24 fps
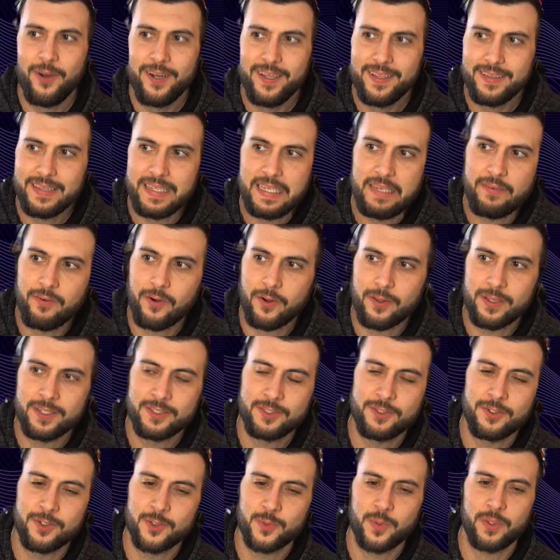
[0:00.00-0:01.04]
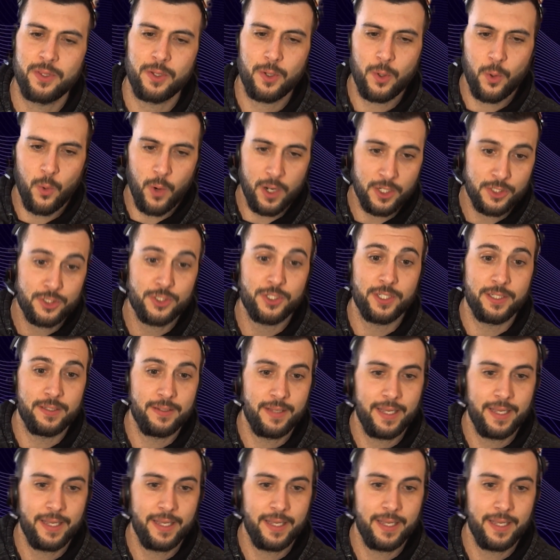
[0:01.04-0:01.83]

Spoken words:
to leave our listeners with a question,